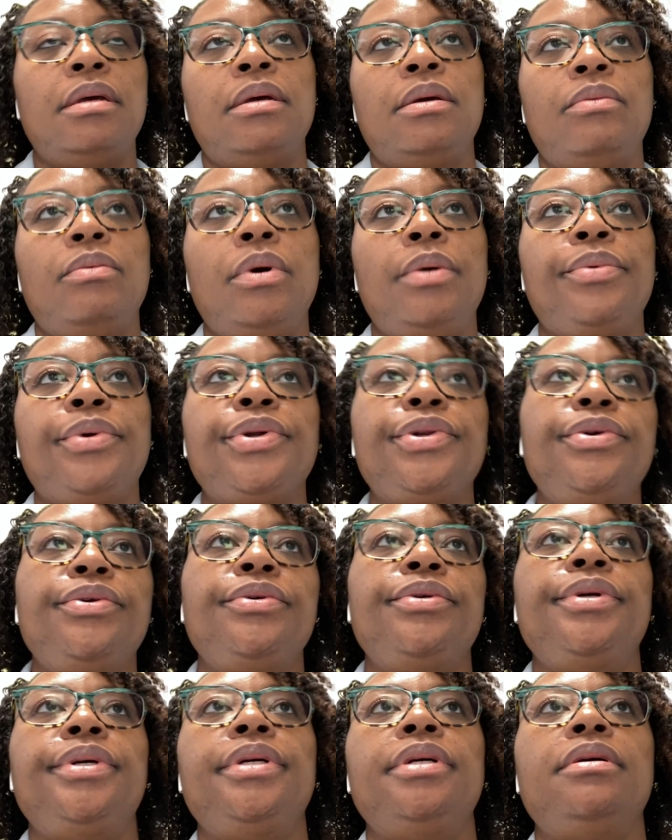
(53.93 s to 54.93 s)
what we're
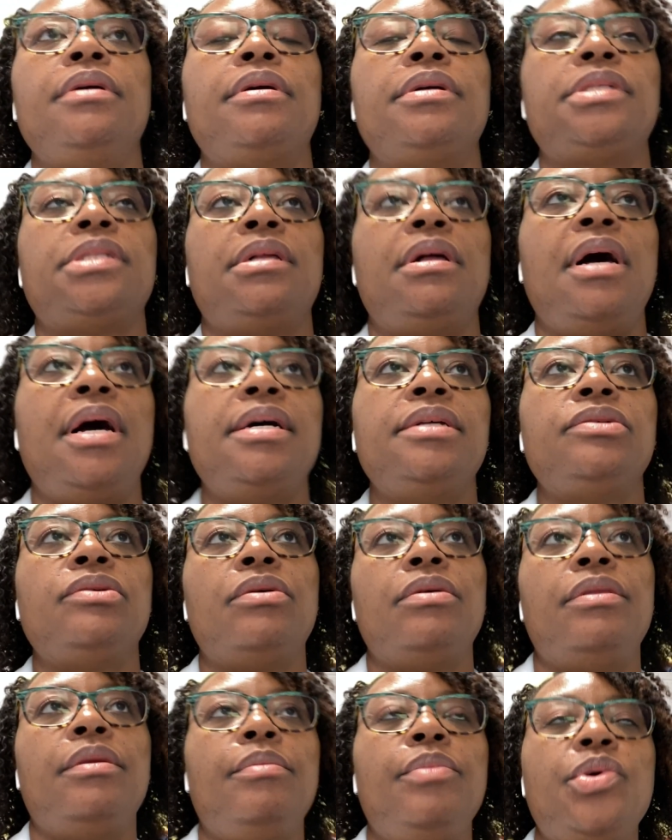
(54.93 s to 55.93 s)
doing, our slides
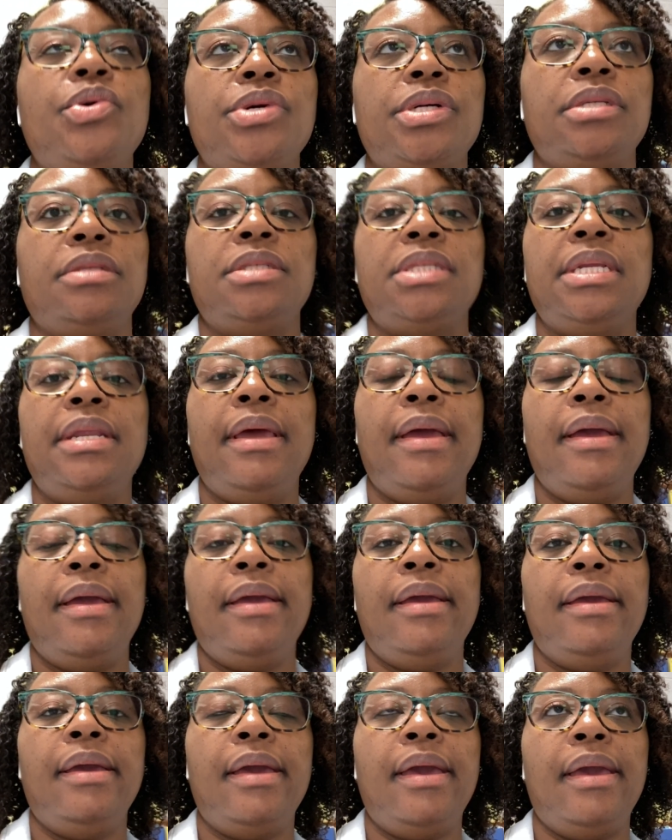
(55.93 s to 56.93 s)
on the board
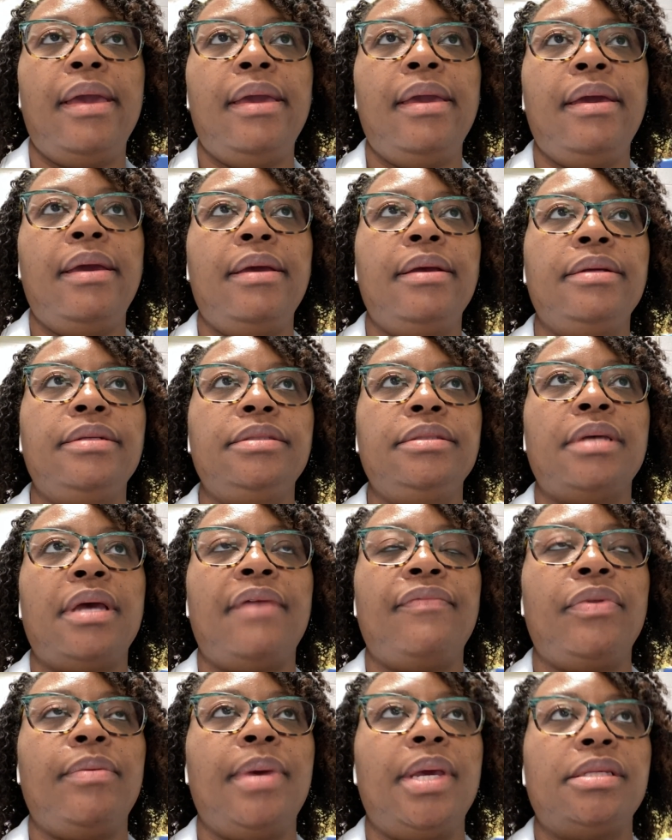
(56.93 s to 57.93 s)
today, and I
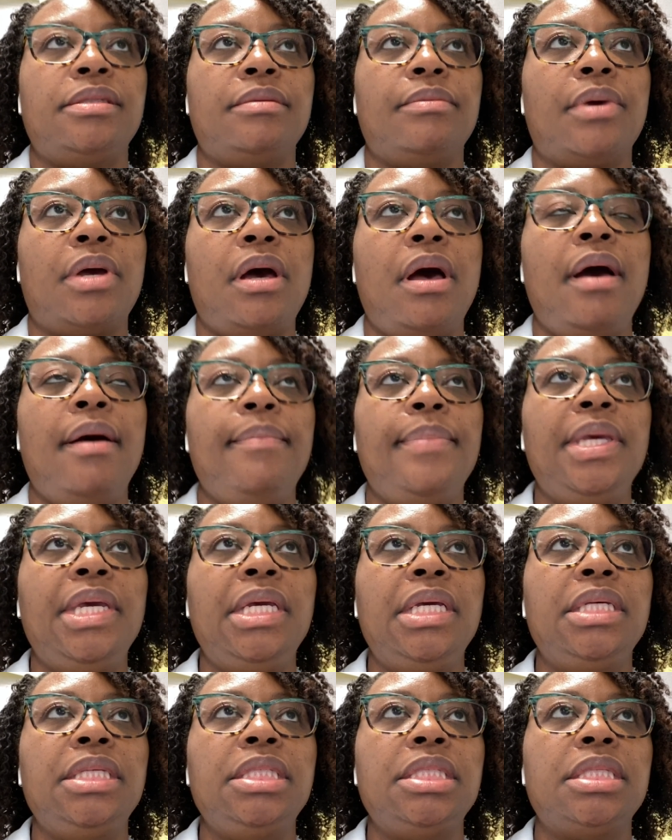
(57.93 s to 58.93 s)
have to make some
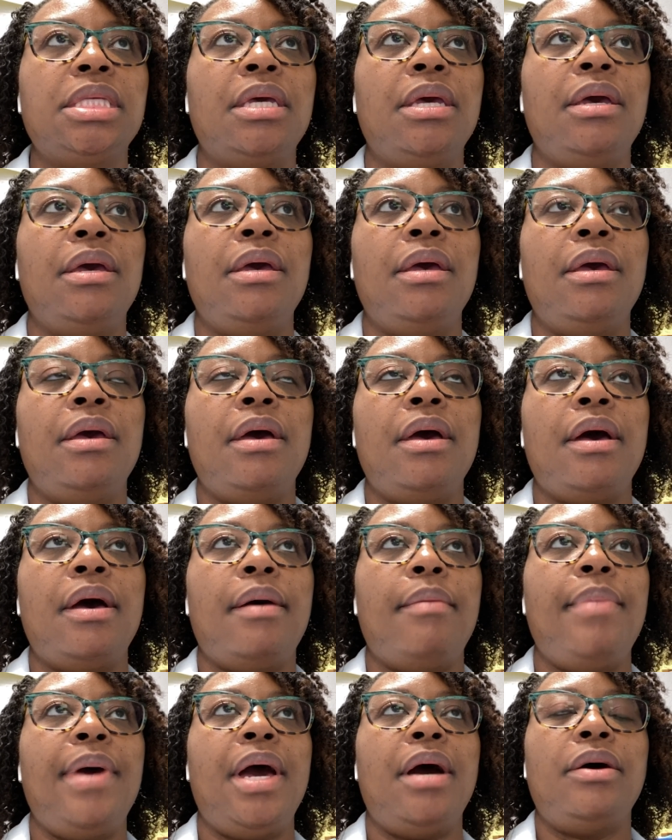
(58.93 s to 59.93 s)
copies
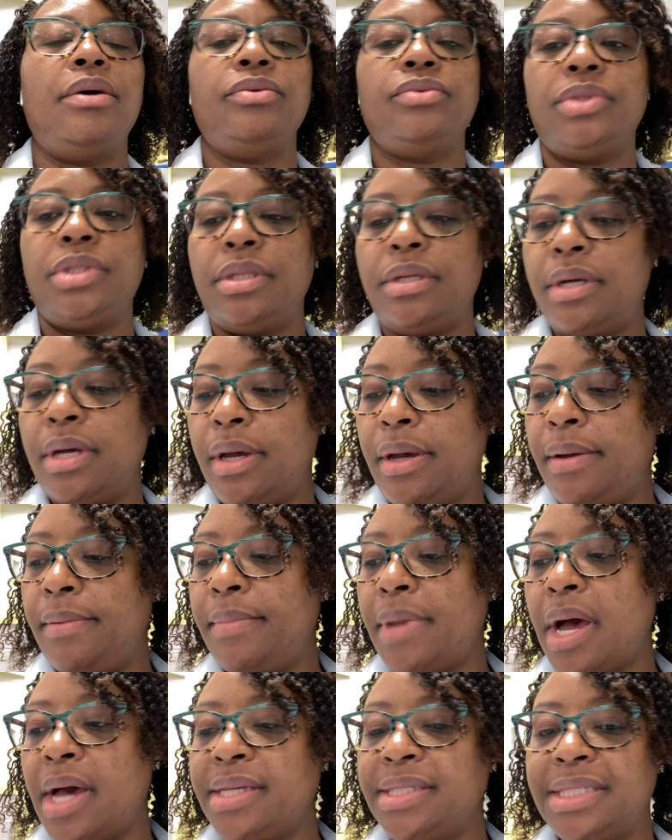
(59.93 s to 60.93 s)
about
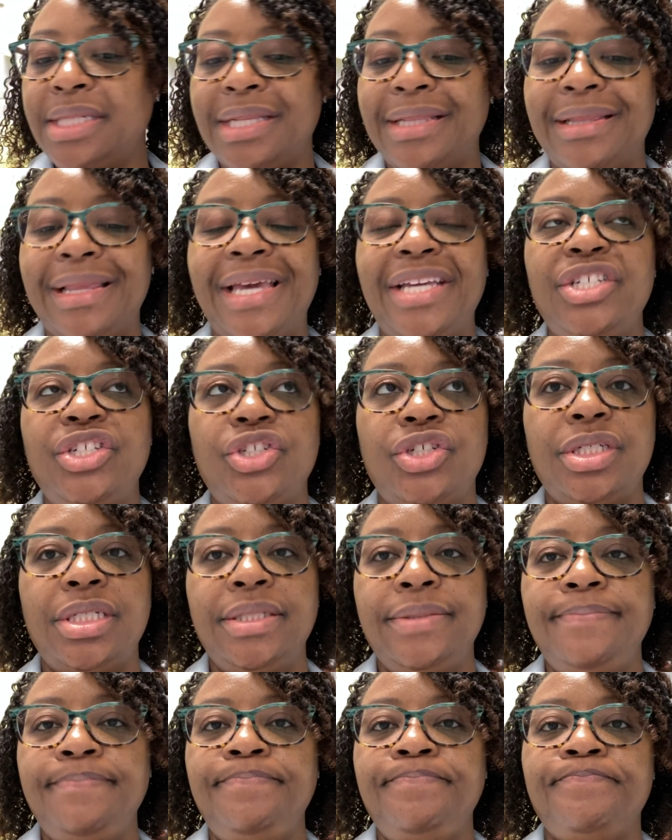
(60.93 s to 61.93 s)

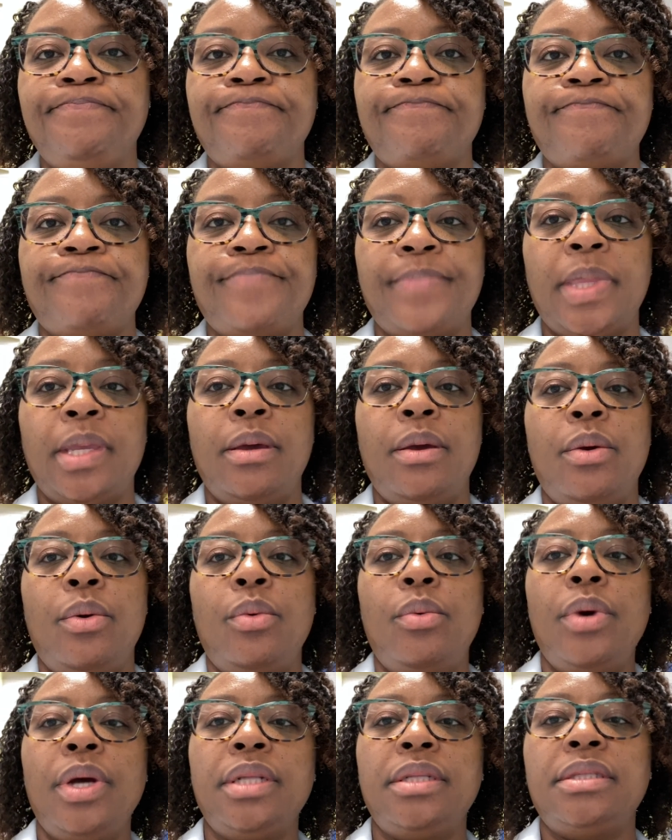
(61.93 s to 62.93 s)
isolation.
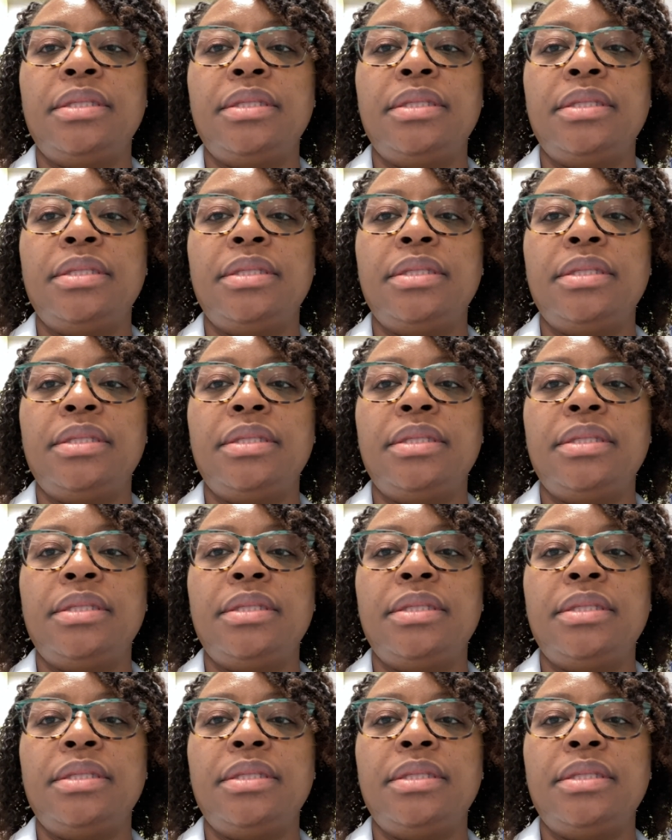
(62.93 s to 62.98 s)
We're